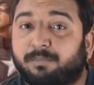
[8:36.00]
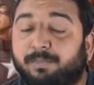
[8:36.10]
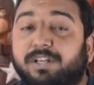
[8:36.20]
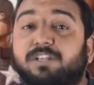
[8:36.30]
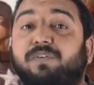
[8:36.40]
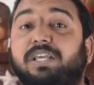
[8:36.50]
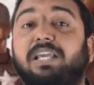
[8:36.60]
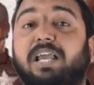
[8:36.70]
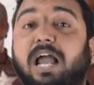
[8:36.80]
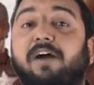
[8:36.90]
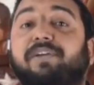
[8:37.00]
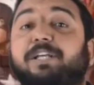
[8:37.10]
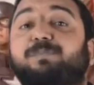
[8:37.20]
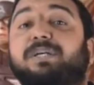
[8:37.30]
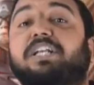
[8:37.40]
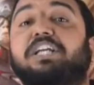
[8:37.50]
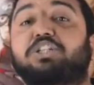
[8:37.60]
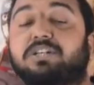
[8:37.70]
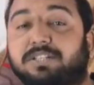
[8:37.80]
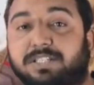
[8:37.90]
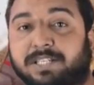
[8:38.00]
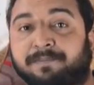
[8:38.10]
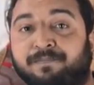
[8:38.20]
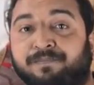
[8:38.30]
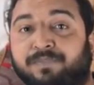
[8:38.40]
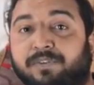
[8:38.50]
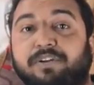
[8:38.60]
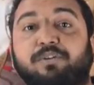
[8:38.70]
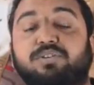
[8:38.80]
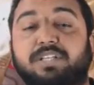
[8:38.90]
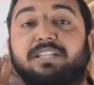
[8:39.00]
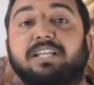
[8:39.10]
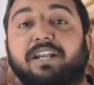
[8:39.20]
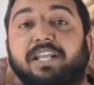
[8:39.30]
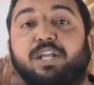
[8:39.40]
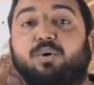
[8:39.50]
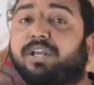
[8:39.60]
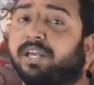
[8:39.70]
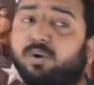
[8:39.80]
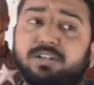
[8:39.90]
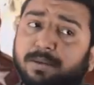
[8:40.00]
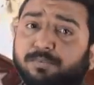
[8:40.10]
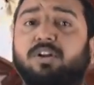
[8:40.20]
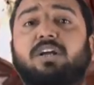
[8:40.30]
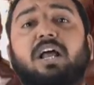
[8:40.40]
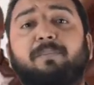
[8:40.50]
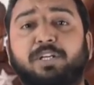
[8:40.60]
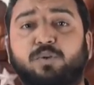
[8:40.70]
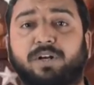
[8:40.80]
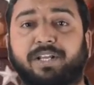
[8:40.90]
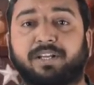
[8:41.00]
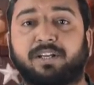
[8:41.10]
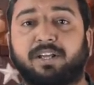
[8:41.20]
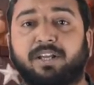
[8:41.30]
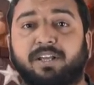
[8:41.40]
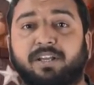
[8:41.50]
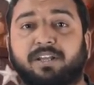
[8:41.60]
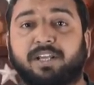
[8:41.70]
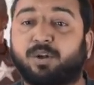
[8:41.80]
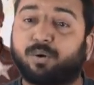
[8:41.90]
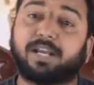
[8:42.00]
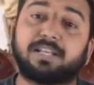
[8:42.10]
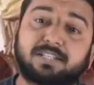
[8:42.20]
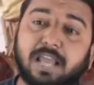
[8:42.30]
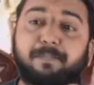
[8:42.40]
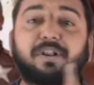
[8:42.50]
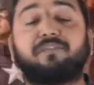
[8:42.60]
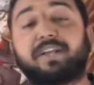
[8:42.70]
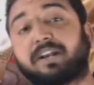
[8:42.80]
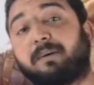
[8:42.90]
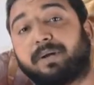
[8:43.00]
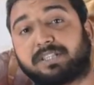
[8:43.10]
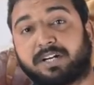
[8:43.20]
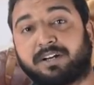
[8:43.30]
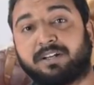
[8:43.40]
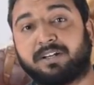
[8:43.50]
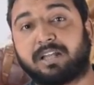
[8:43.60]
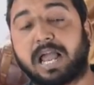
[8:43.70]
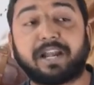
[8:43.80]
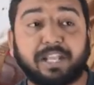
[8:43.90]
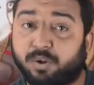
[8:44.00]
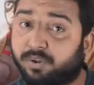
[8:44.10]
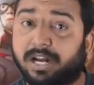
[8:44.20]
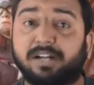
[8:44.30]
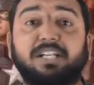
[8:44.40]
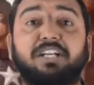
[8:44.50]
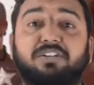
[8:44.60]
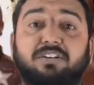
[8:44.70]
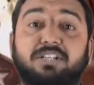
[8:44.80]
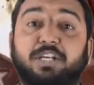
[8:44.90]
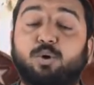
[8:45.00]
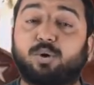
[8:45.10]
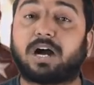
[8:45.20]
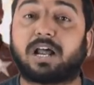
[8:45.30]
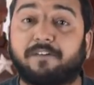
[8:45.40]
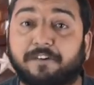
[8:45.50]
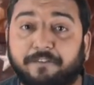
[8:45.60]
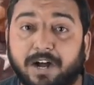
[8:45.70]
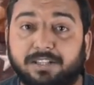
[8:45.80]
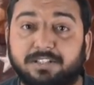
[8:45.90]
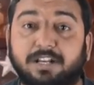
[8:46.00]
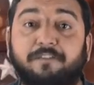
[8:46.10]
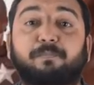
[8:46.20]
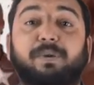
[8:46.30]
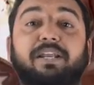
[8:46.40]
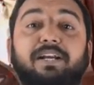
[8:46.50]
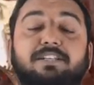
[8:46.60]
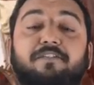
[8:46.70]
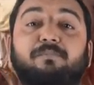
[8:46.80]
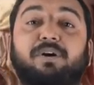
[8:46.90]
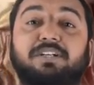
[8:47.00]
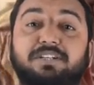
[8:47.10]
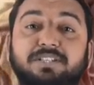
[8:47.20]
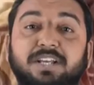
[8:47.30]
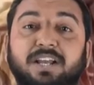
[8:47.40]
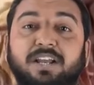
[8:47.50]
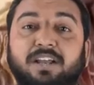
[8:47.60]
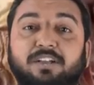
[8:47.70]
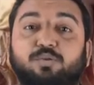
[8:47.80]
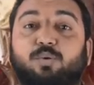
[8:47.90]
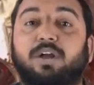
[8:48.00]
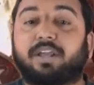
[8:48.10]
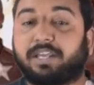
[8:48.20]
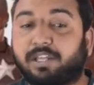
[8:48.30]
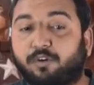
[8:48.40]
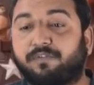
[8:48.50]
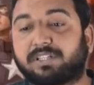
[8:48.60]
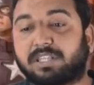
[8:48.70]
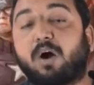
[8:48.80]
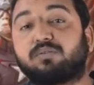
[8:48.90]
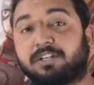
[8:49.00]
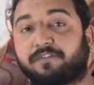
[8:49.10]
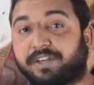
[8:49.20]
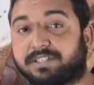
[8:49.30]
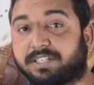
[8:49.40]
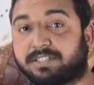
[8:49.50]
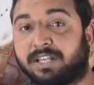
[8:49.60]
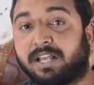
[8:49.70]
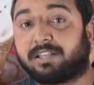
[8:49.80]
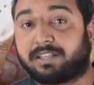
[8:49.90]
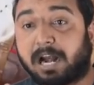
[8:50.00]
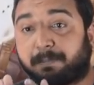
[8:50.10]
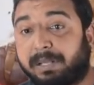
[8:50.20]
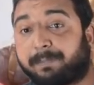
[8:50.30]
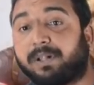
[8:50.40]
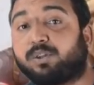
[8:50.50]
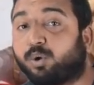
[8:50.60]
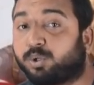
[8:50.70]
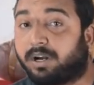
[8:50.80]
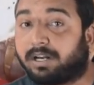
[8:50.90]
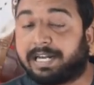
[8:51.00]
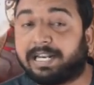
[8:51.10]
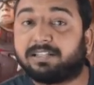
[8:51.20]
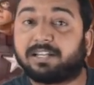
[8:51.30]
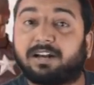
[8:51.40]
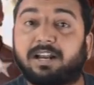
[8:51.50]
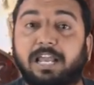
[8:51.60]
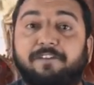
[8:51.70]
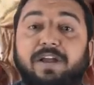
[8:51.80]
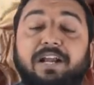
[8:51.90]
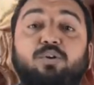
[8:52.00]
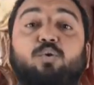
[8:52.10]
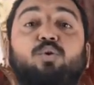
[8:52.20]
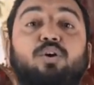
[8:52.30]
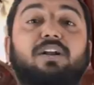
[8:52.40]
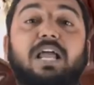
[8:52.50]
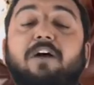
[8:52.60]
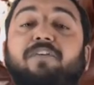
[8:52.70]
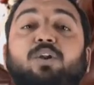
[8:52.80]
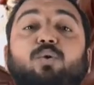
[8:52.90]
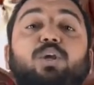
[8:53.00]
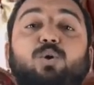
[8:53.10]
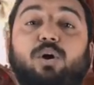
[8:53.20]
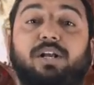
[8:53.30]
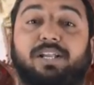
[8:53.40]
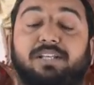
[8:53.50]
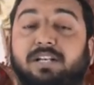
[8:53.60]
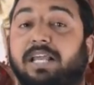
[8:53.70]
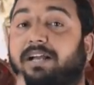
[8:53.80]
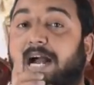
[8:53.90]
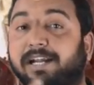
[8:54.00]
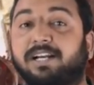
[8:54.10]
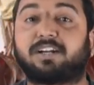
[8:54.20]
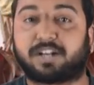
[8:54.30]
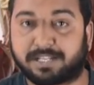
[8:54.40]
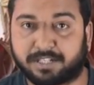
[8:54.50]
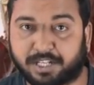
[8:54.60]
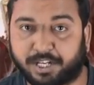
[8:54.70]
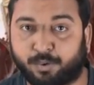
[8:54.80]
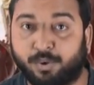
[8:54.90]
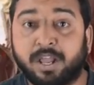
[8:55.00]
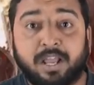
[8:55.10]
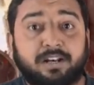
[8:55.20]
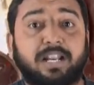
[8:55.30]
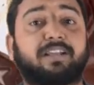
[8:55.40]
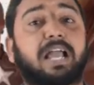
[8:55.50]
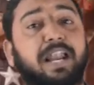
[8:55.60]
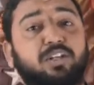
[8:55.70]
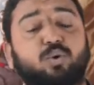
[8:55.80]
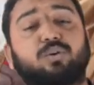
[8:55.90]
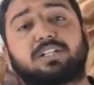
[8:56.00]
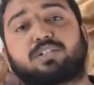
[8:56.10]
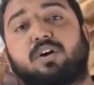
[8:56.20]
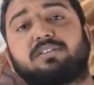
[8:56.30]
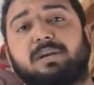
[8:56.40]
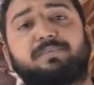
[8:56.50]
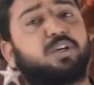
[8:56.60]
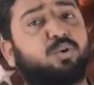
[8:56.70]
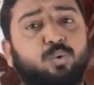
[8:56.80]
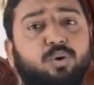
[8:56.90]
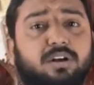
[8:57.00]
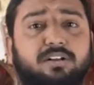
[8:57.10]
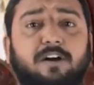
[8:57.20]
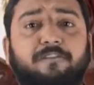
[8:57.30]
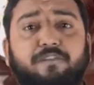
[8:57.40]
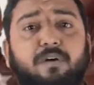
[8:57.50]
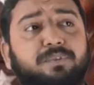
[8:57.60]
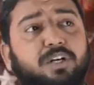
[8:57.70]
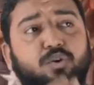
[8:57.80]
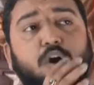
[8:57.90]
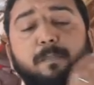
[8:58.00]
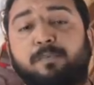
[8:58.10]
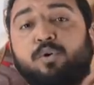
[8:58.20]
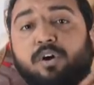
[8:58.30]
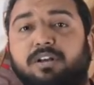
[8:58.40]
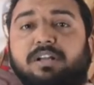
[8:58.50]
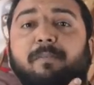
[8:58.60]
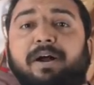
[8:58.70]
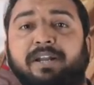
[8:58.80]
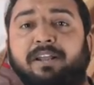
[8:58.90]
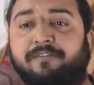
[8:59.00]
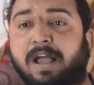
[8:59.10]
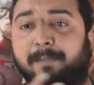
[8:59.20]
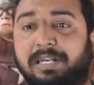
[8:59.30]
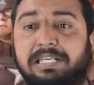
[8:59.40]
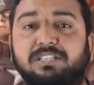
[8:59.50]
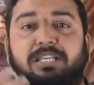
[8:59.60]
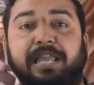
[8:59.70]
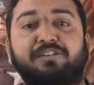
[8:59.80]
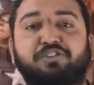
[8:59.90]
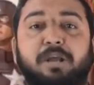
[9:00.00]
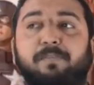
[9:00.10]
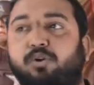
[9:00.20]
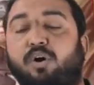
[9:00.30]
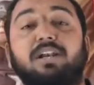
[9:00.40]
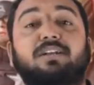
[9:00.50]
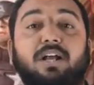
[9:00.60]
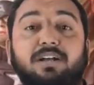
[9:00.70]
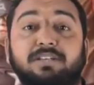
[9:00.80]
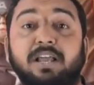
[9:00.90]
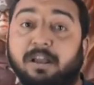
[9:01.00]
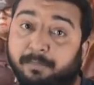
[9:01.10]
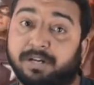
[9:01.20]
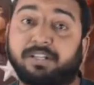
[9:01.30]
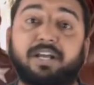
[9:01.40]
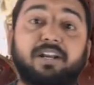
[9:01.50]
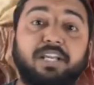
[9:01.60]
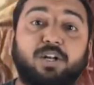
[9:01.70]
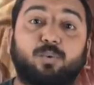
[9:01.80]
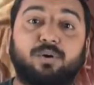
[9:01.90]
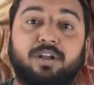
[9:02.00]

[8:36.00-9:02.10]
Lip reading: Because we have expectations. When you say that hero is Abdul Kalam equally. Hero is Captain Vikram Batra. And hero, there are teachers, hero are our fathers, our parents, our mothers. So hero with thousand faces. There are people, those who are leading their life and do not have heroic qualities, like ideal tragic hero, like Aristotle's concept that do not come from the top good commanding families, kingship, royal class, but they are hero.